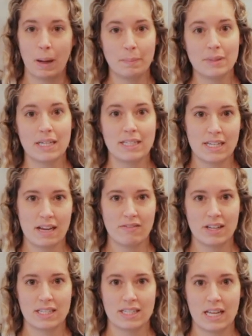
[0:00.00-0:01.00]
bumps and
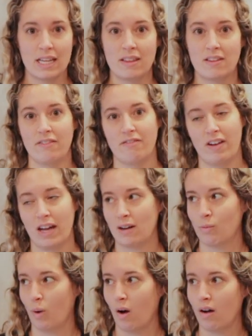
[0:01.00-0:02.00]
divots in the
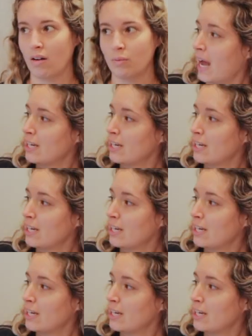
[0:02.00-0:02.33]
van wall.